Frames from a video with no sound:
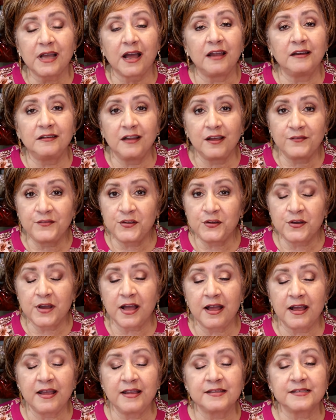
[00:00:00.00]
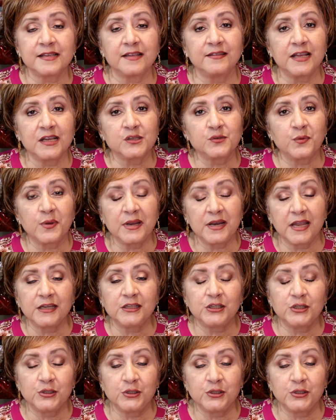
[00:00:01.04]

I love you guys, and that's why I like to